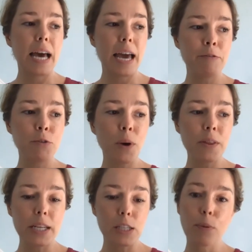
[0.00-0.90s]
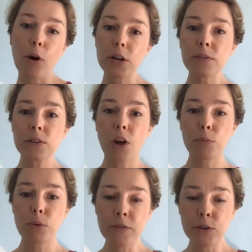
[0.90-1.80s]
everyone that is part of the
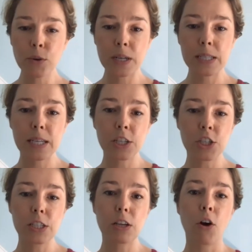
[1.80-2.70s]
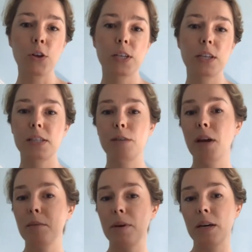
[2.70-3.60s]
nonprofit organization is also at the same
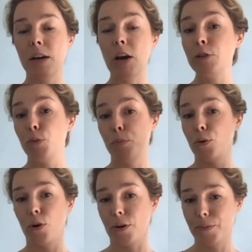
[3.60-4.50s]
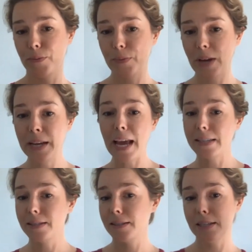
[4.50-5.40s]
time an entrepreneur and
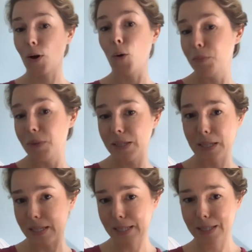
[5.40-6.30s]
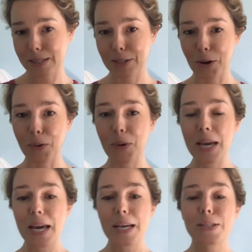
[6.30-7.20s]
has his own business you know
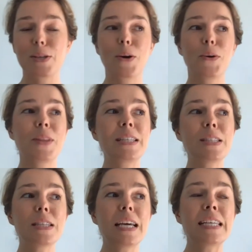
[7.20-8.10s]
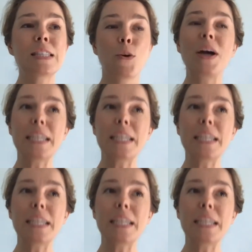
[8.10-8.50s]
so that's it's quite